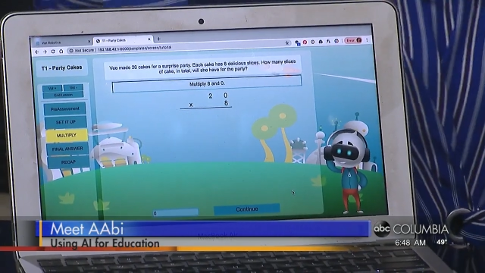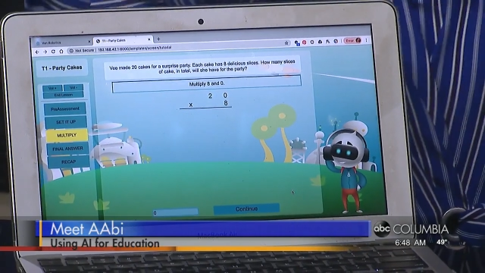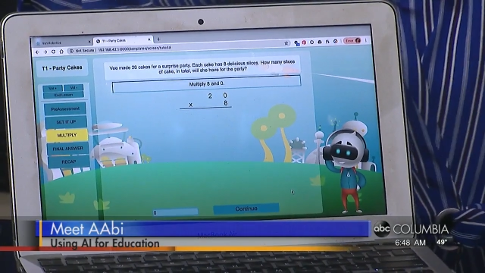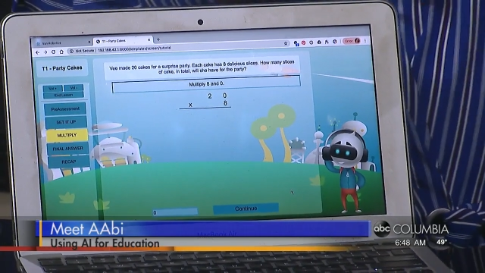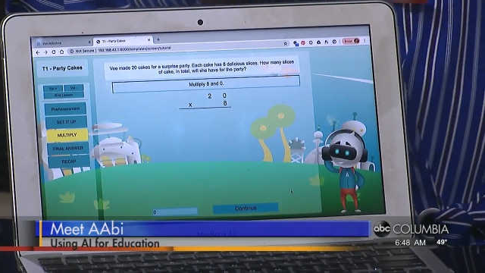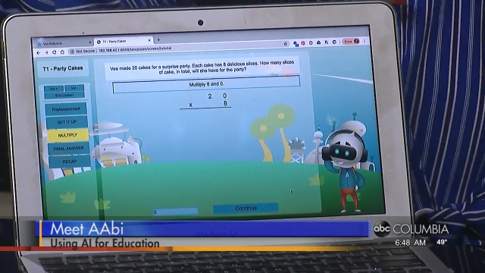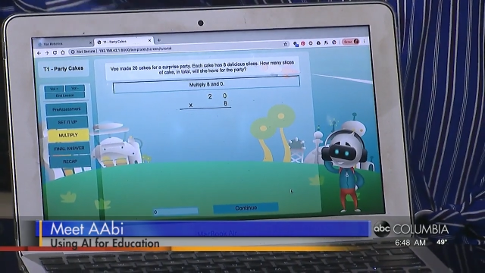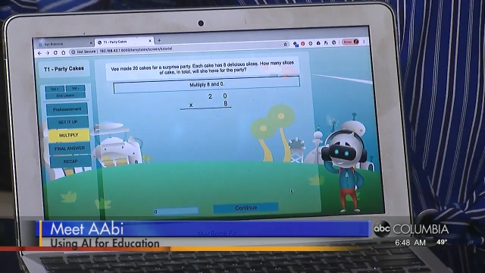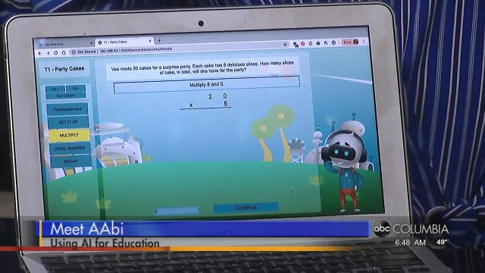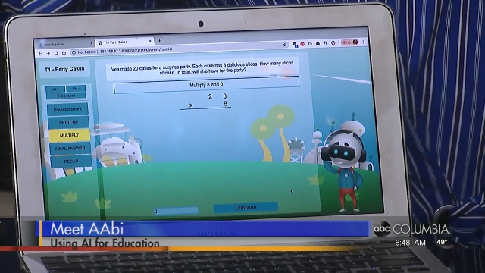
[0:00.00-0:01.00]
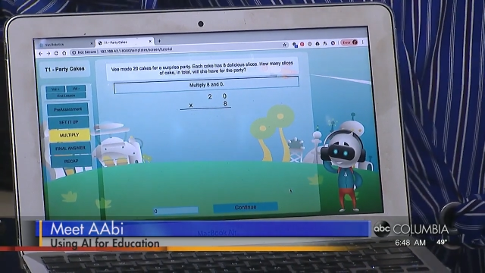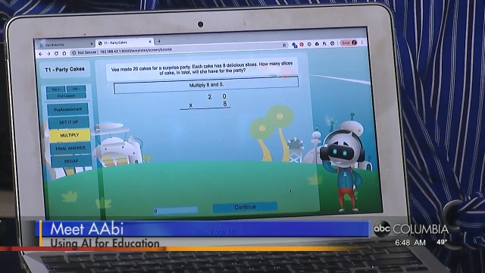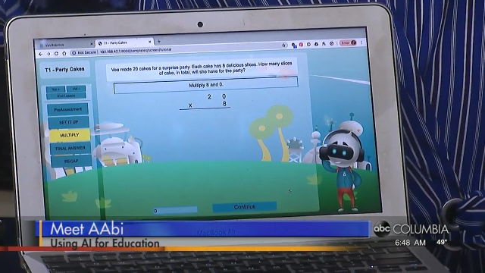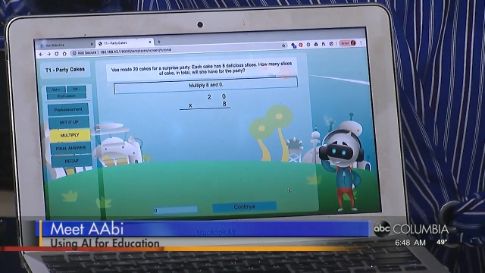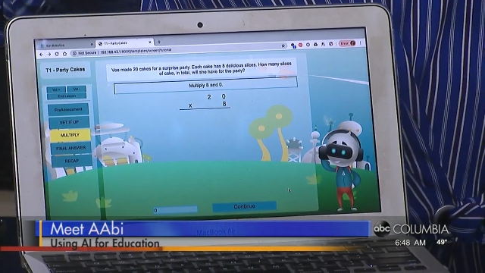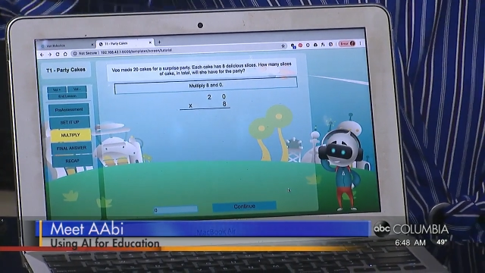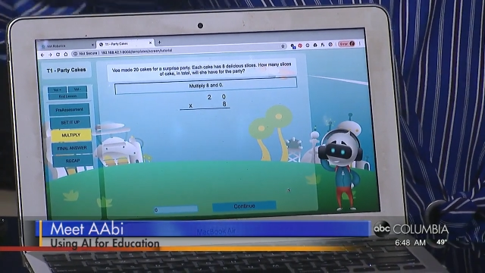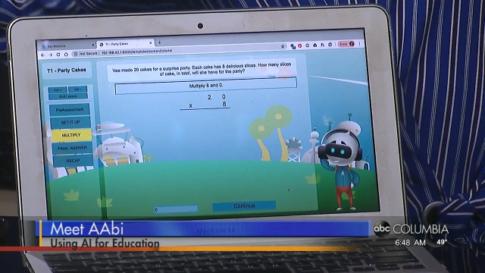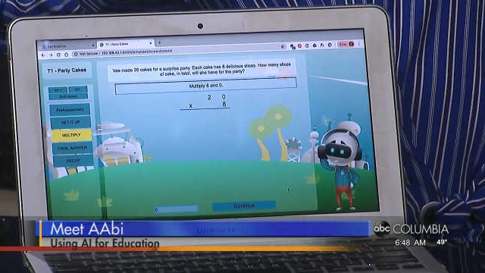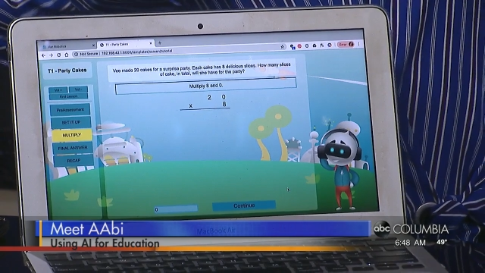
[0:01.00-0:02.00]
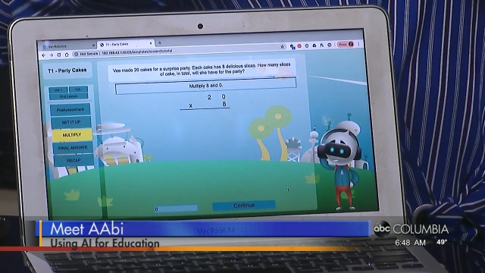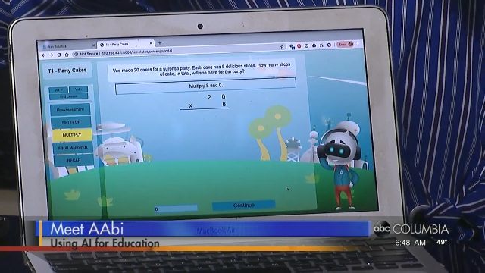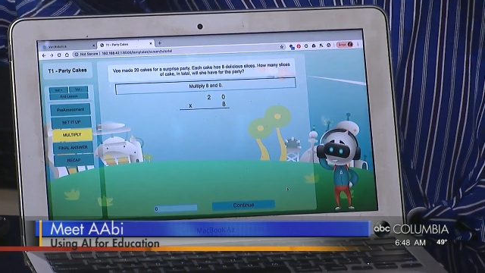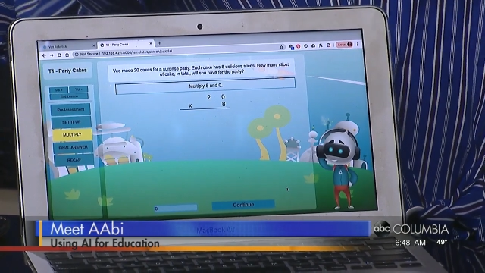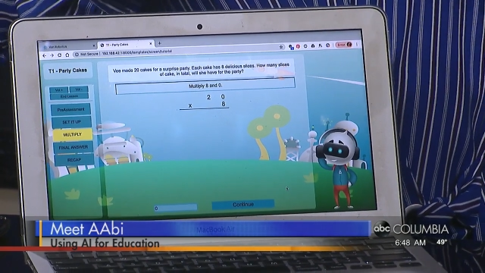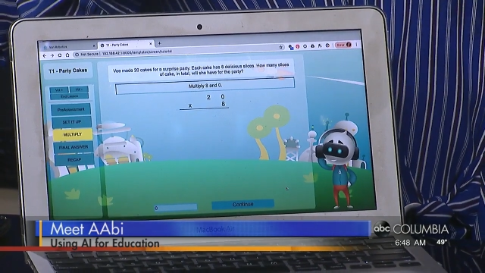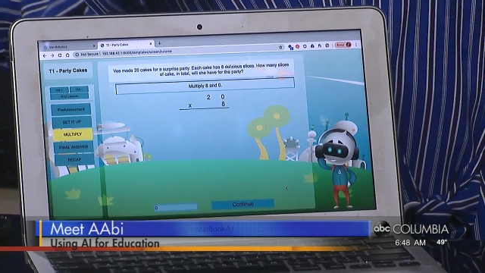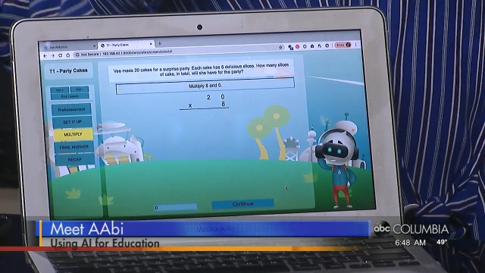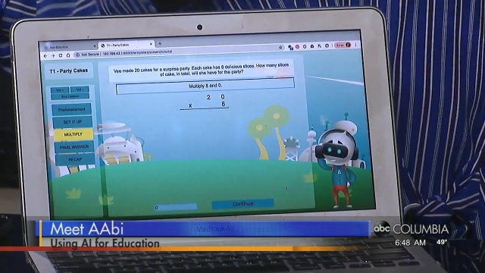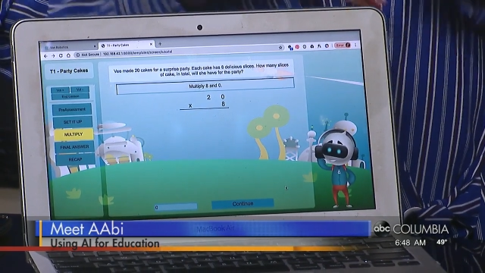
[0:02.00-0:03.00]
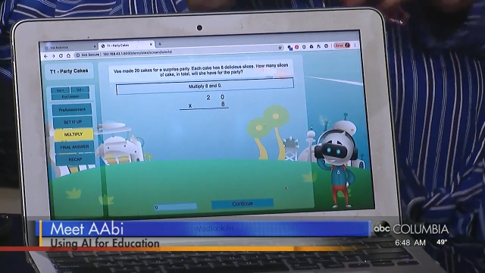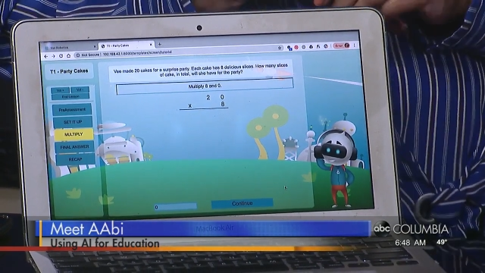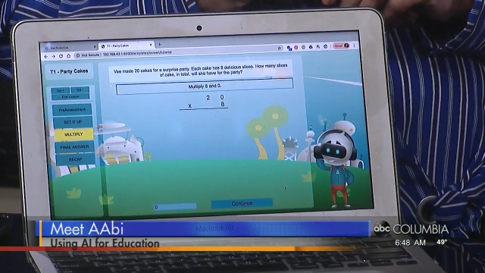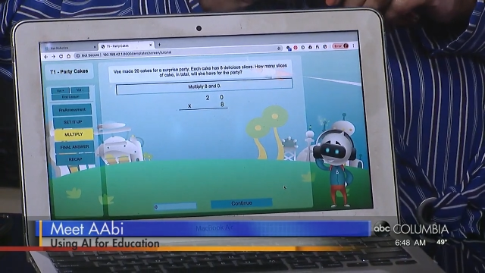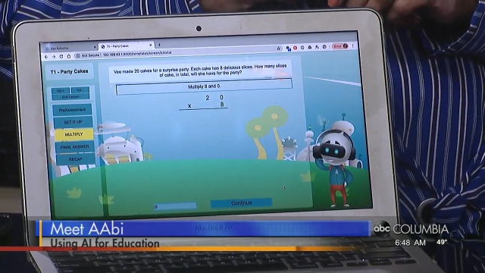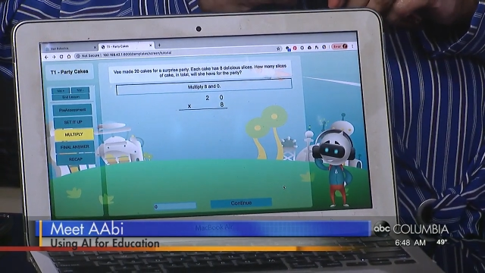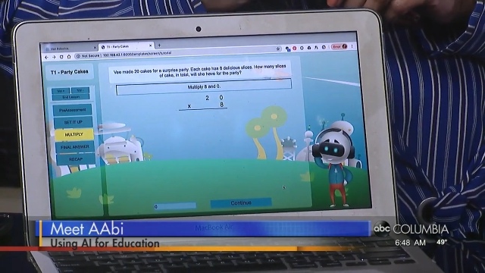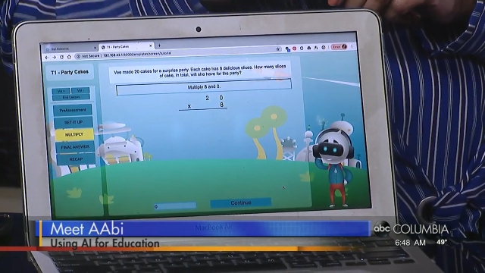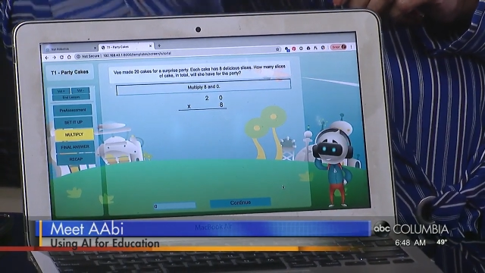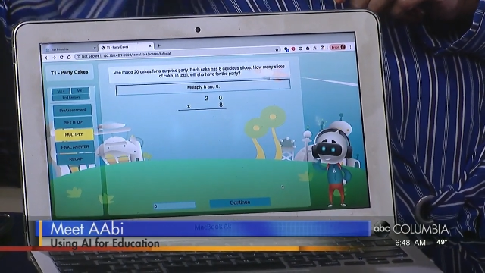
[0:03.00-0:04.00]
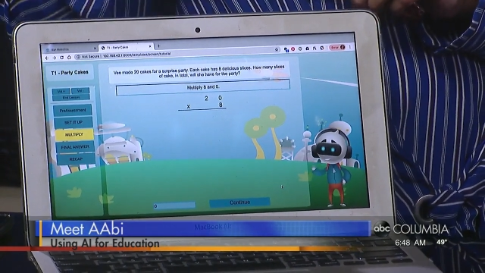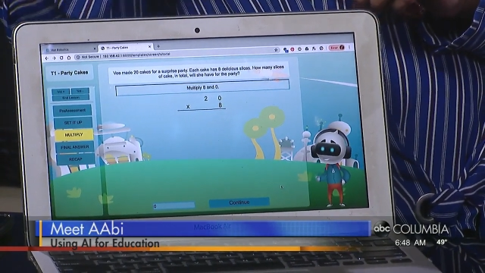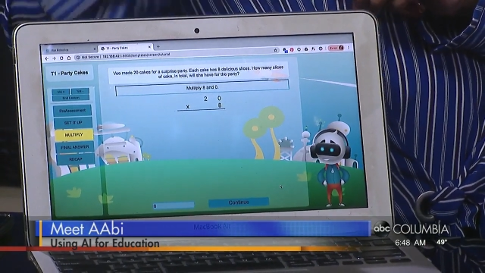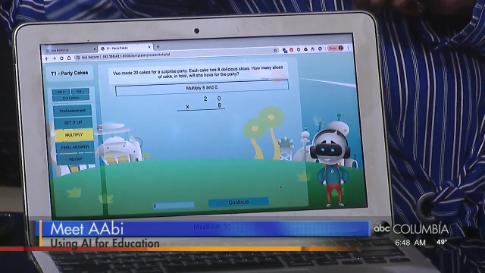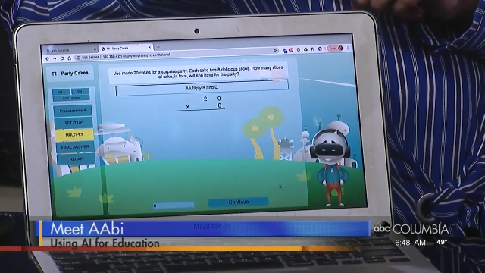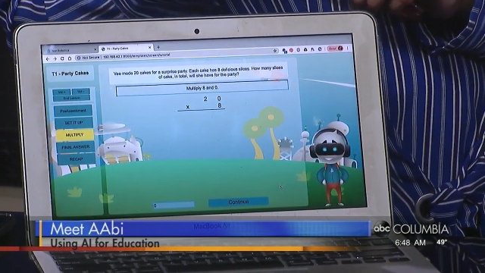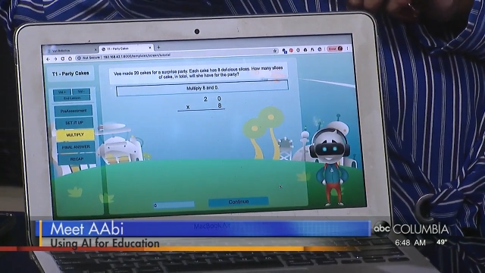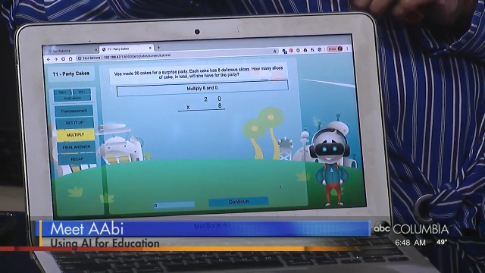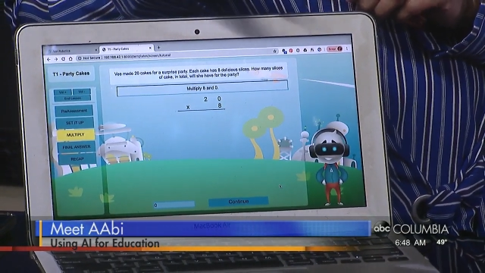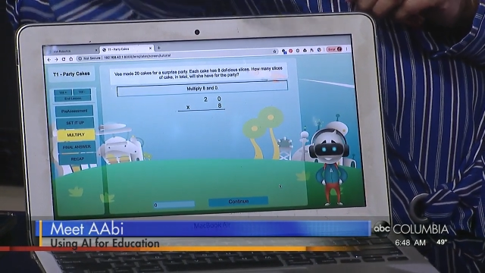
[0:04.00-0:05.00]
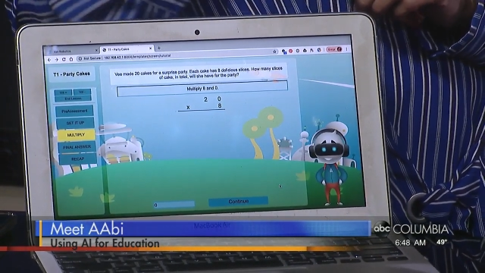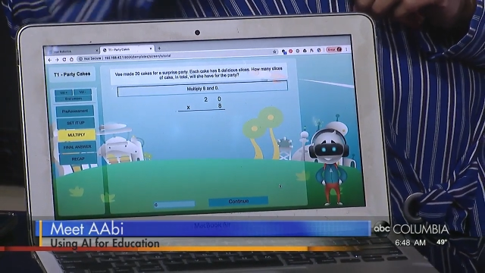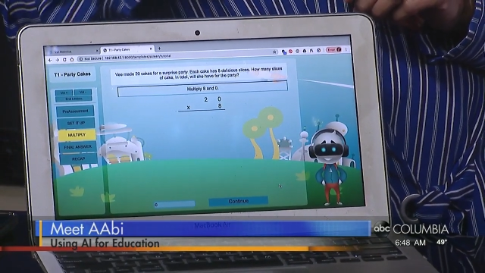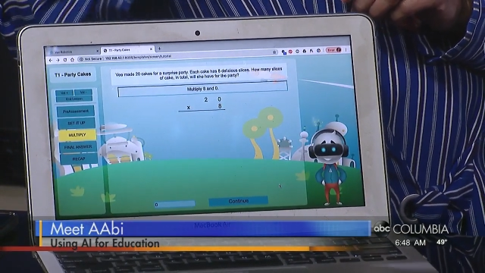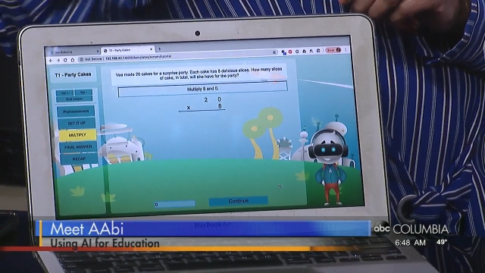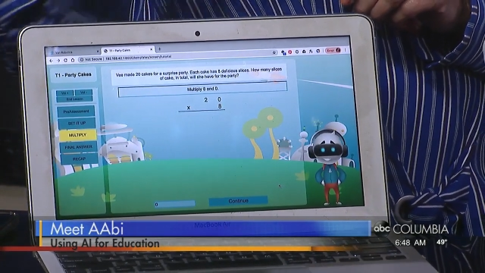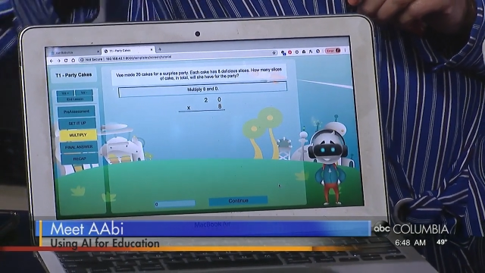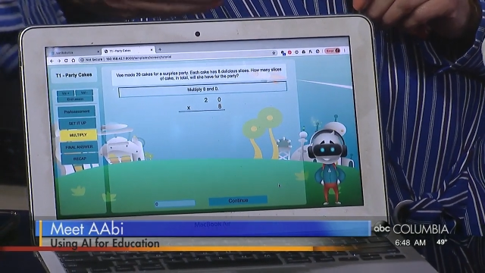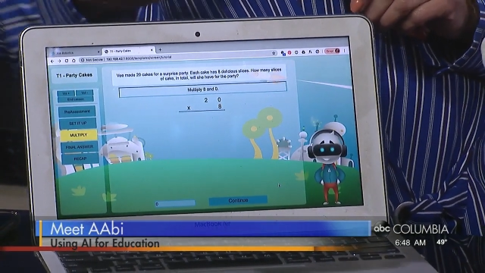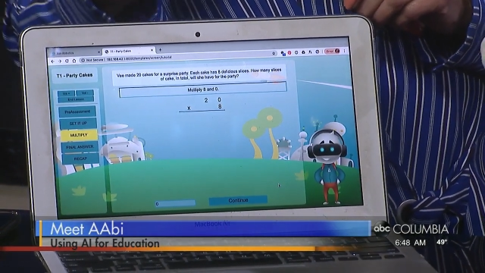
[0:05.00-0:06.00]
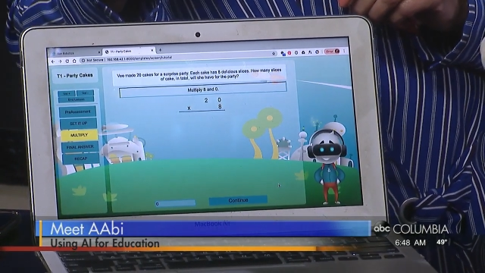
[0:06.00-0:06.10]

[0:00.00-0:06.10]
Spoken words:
(no speaker visible)